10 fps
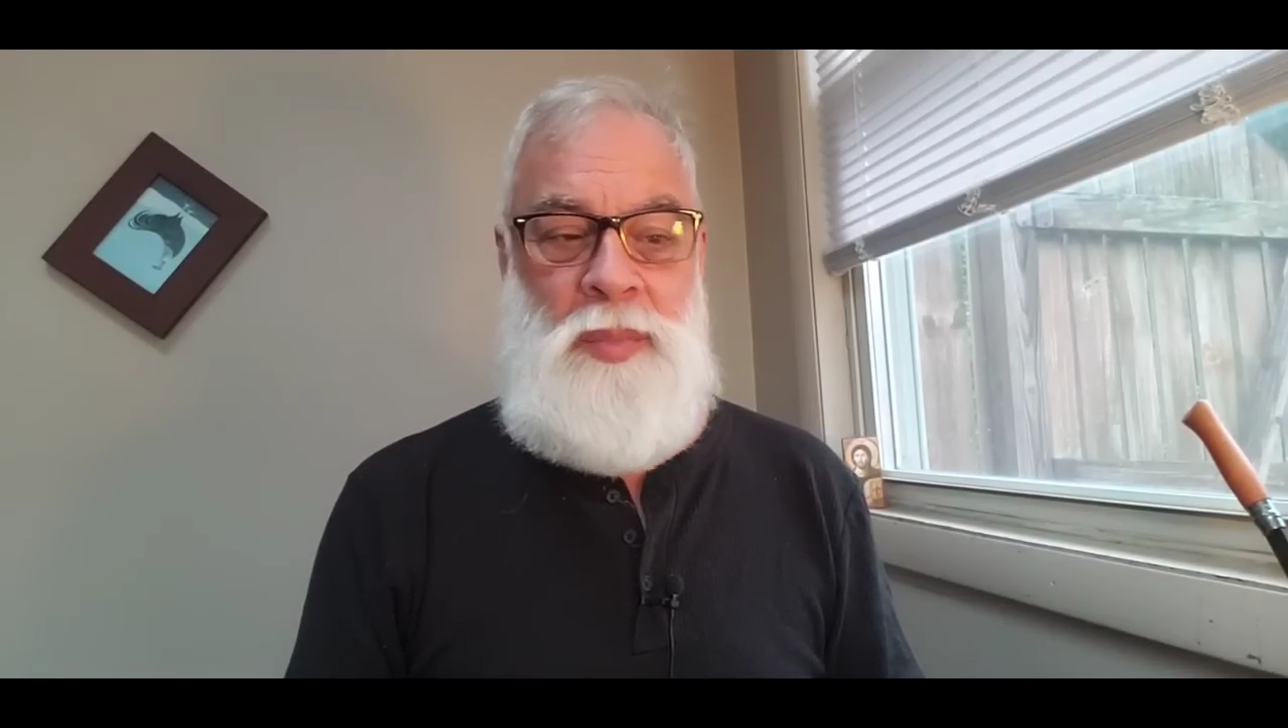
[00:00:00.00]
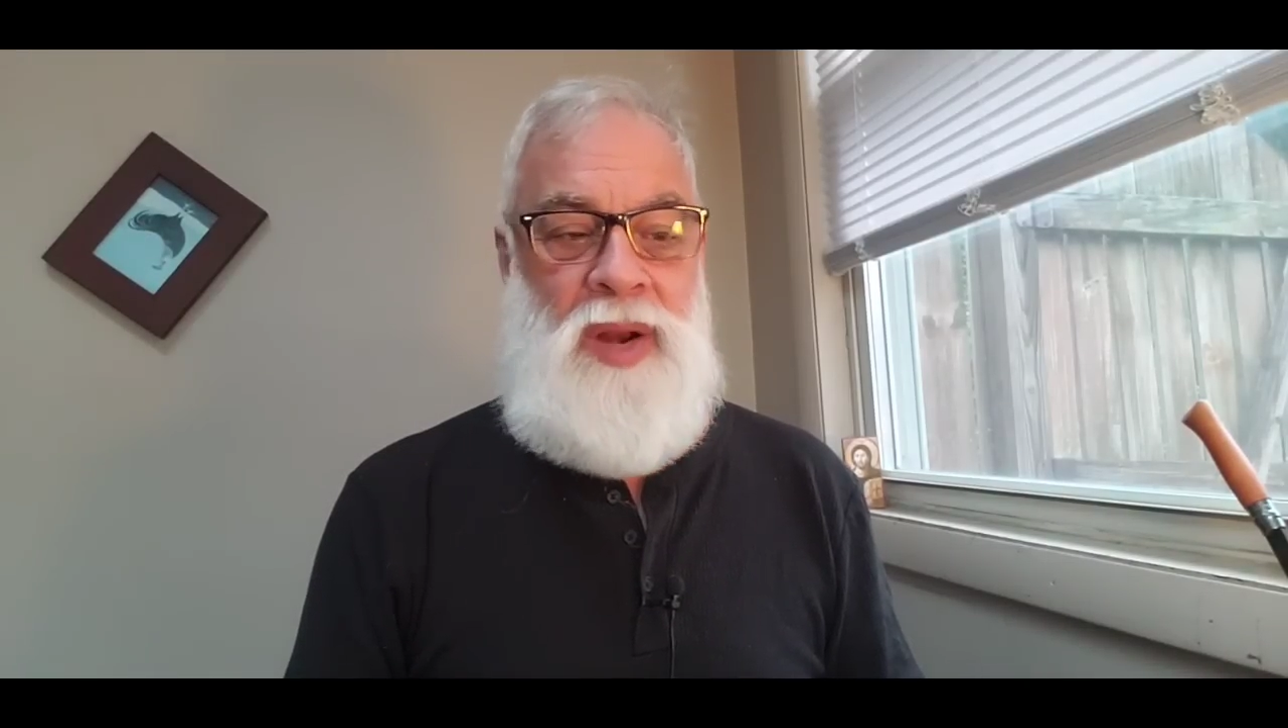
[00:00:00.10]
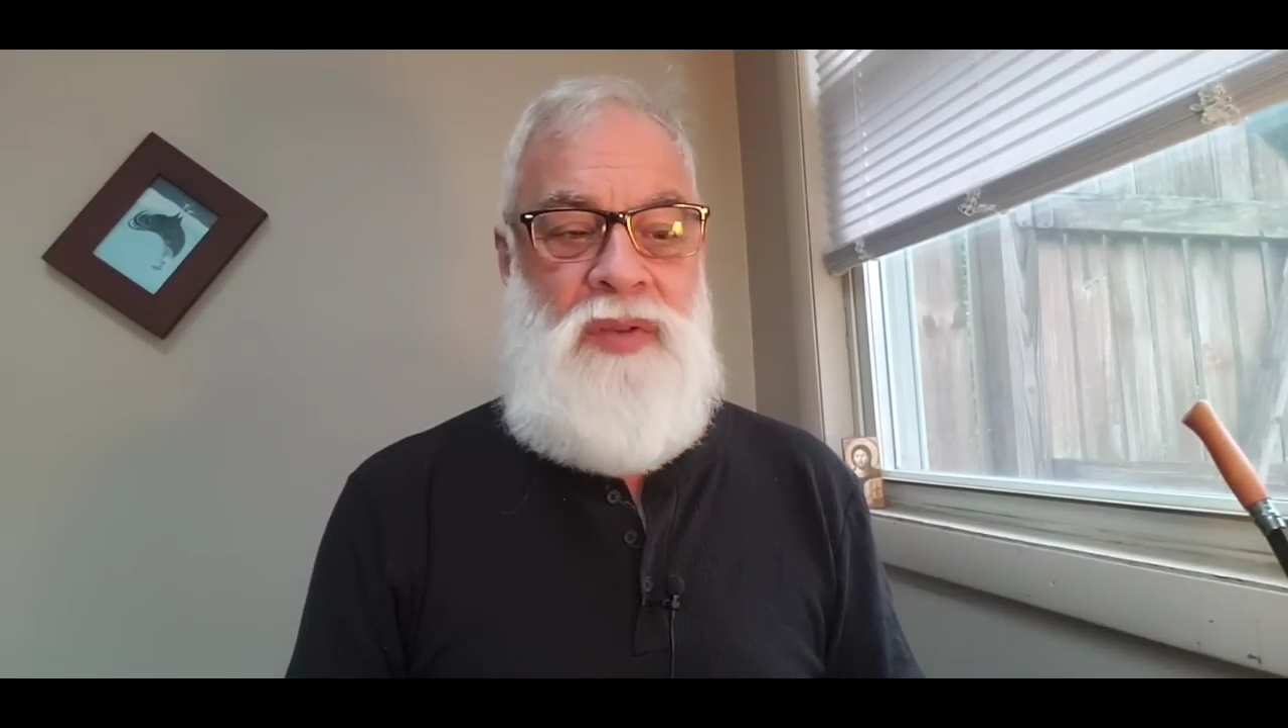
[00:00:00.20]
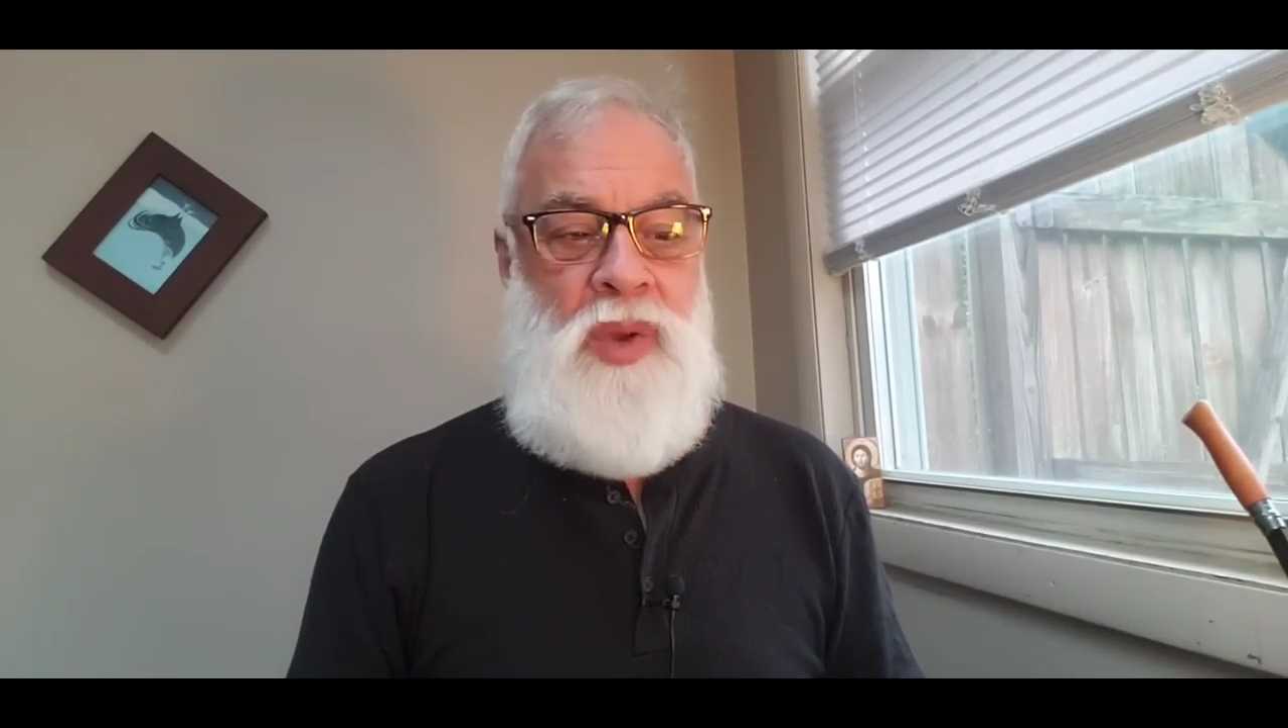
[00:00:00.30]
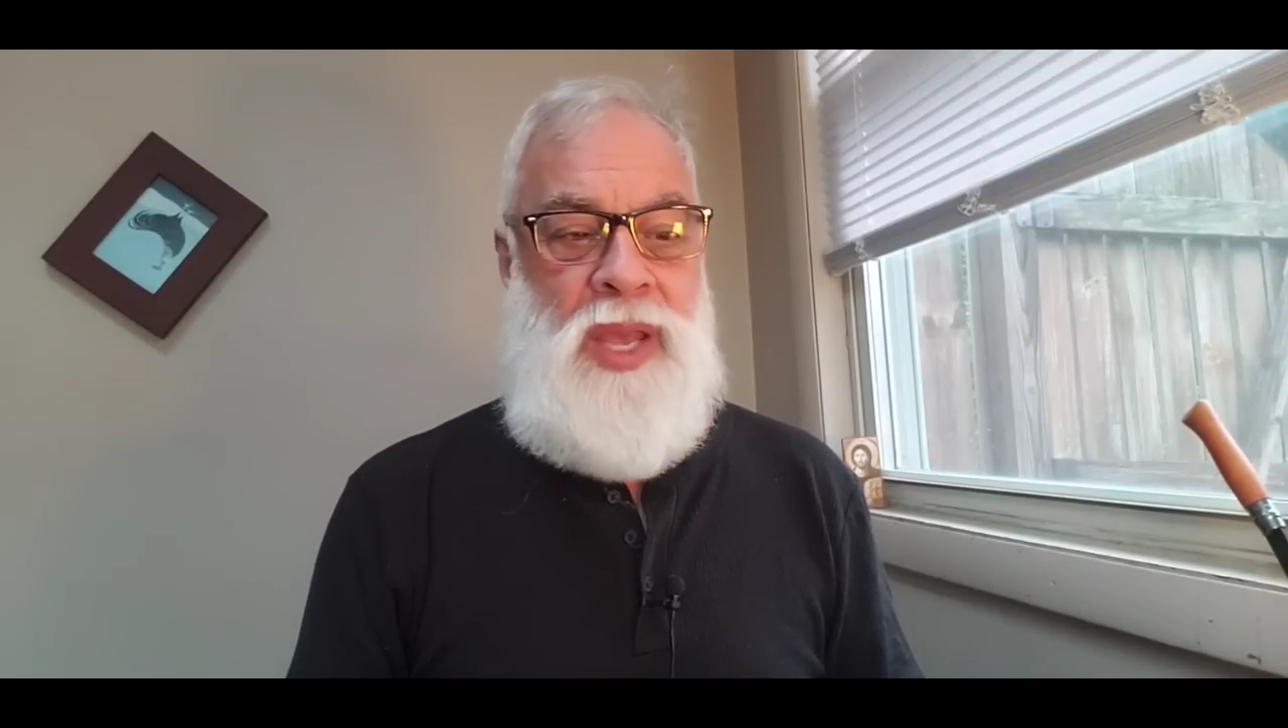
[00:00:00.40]

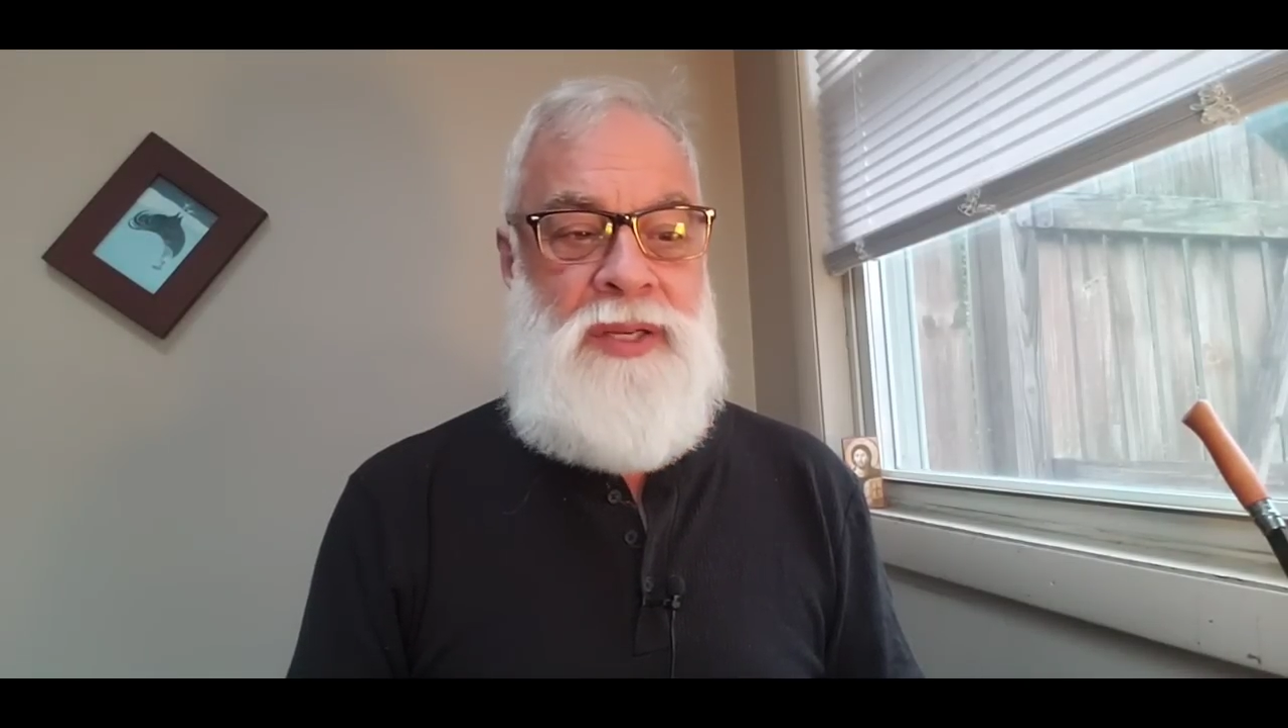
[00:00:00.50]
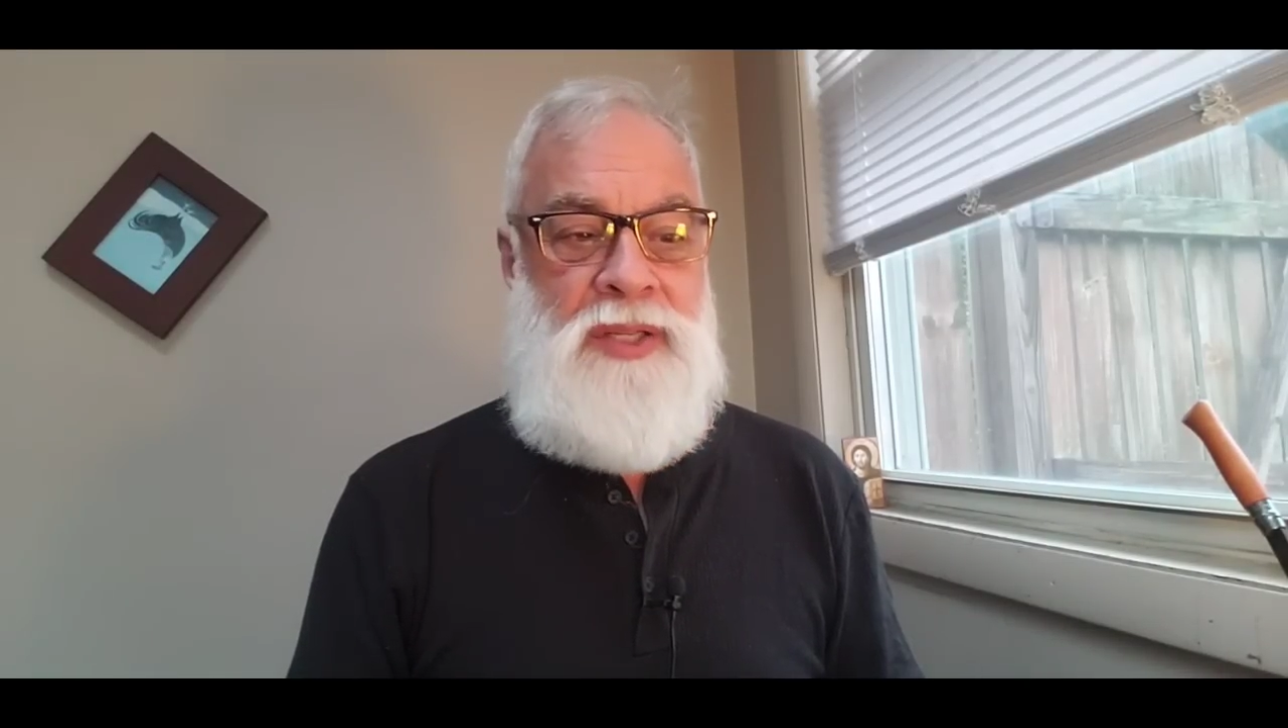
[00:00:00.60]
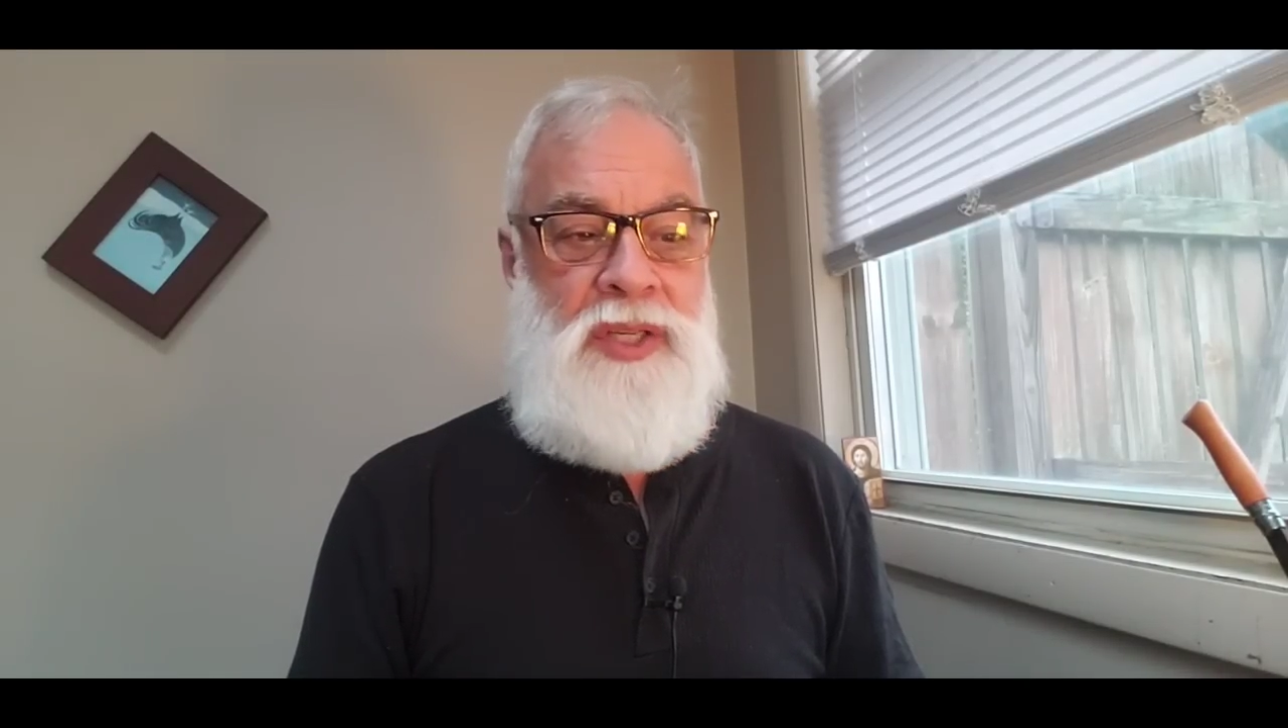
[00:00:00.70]
But if you can't